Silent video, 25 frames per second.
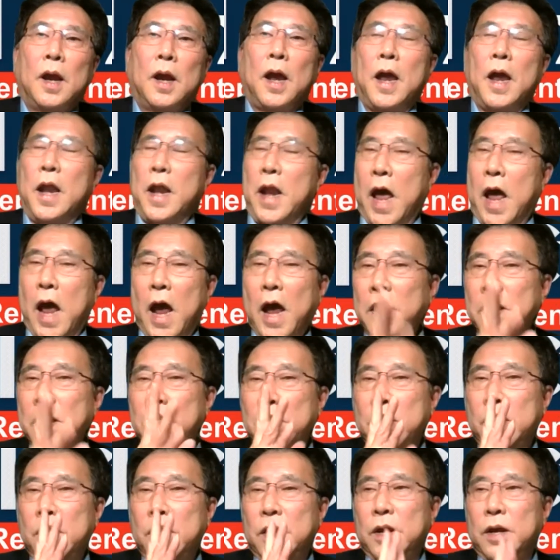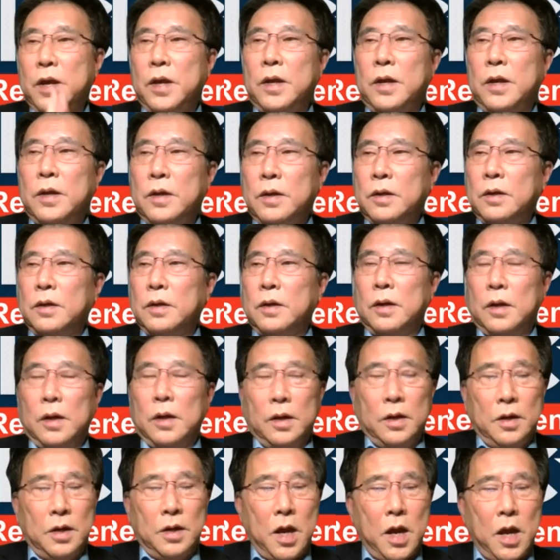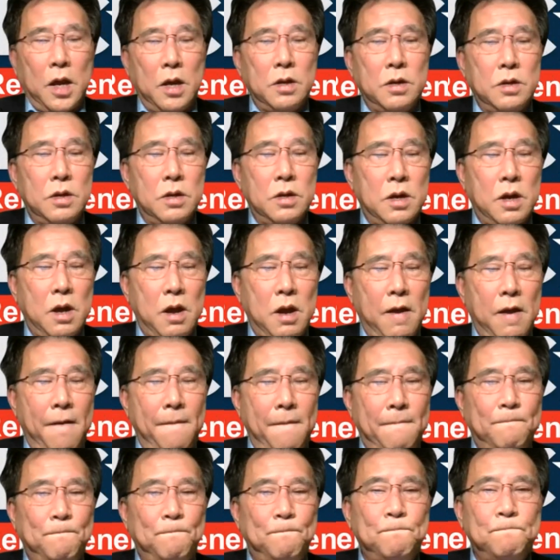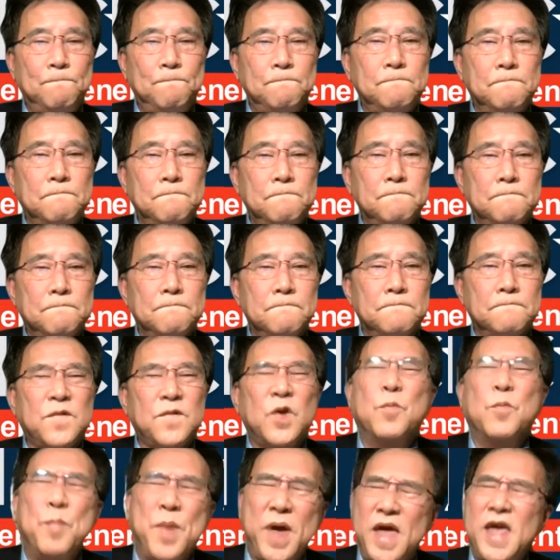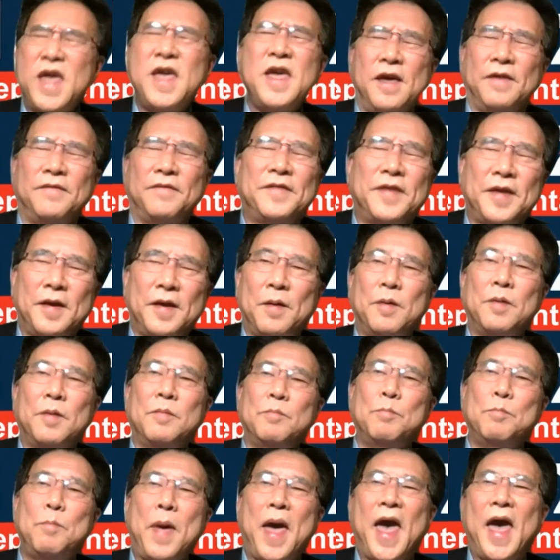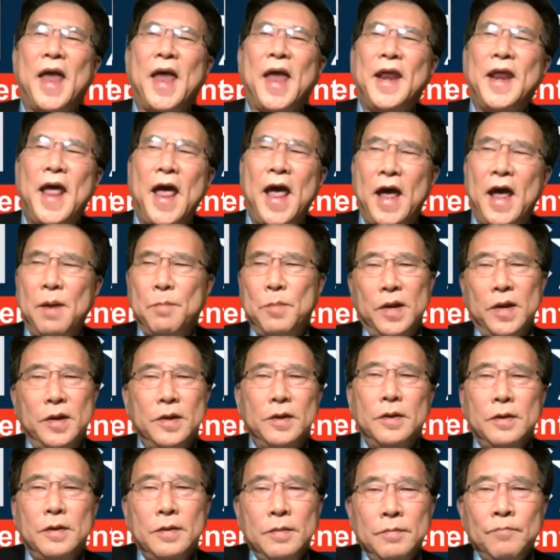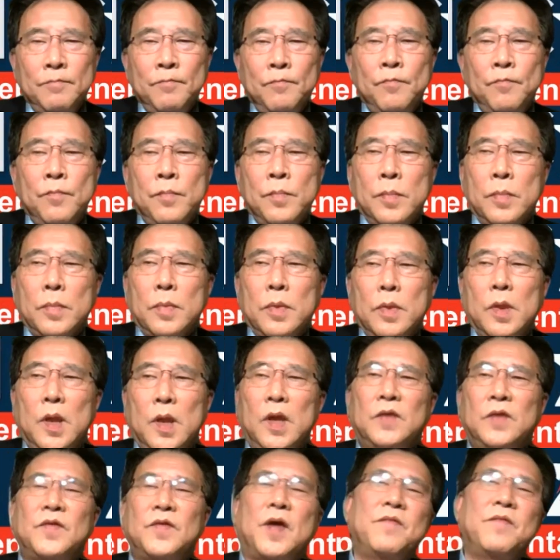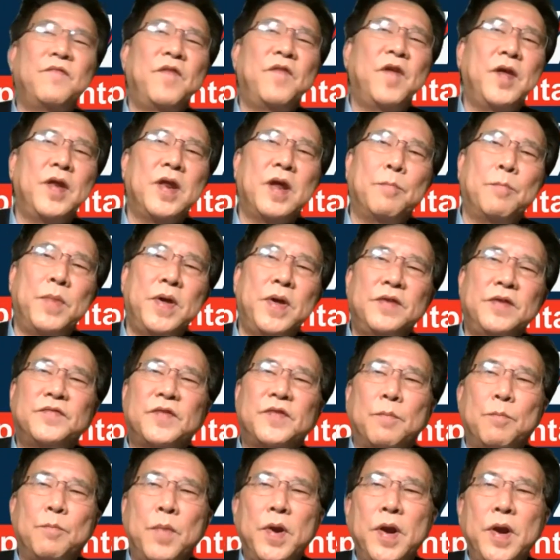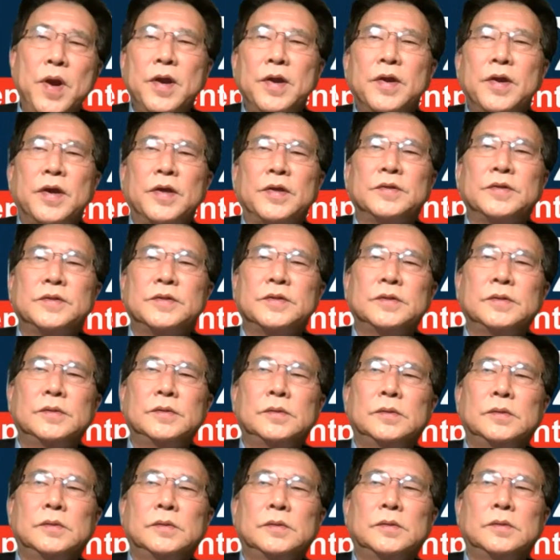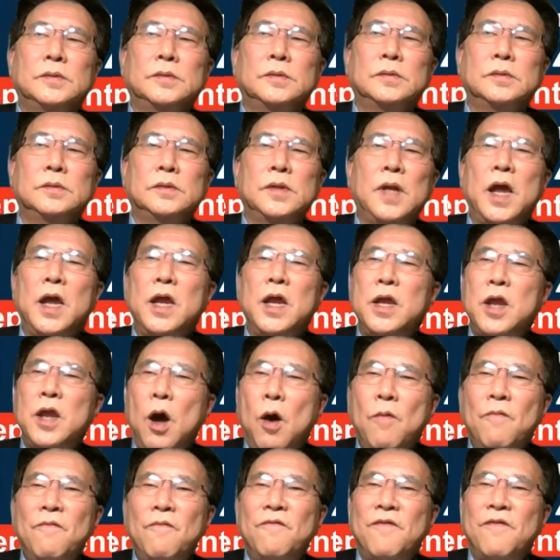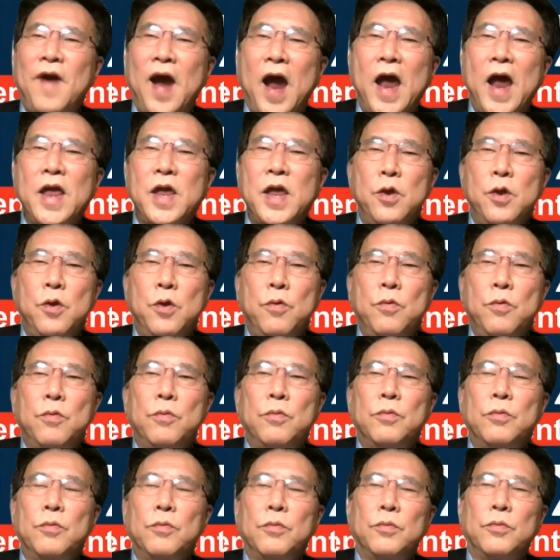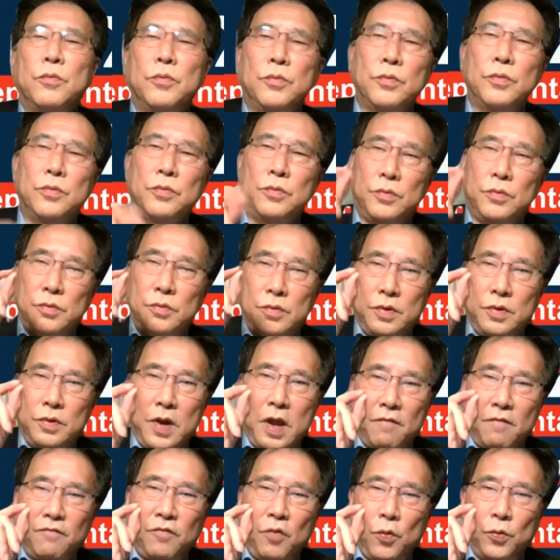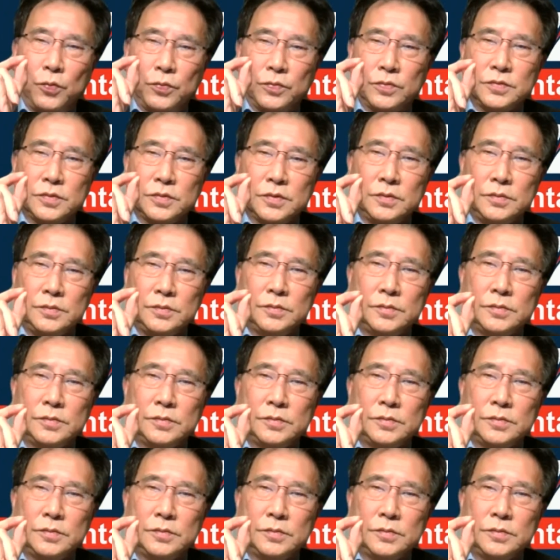And another, another uh, to me, is a bad habit is that Vietnamese Americans, they don't value their votes.